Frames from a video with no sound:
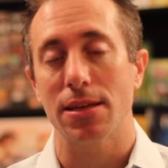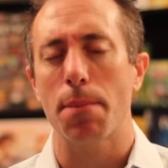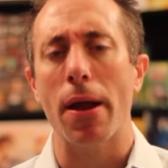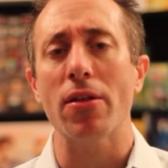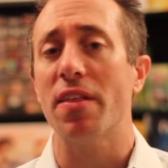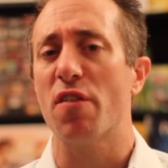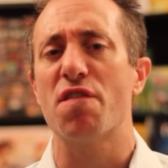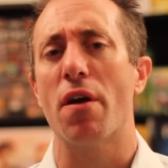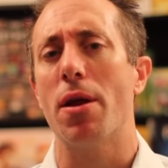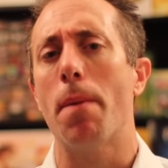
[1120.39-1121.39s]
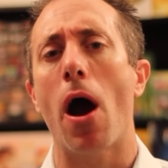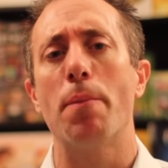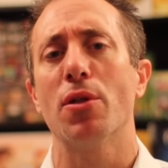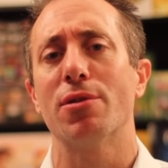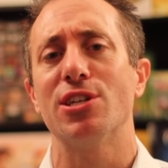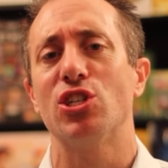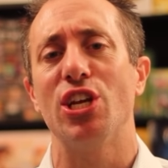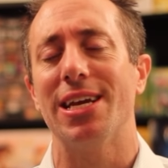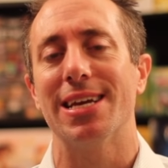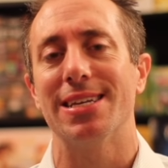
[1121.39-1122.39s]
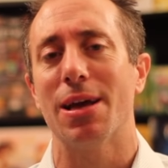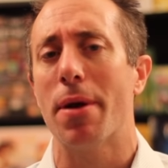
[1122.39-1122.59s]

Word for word: and apparently they're very popular and chic in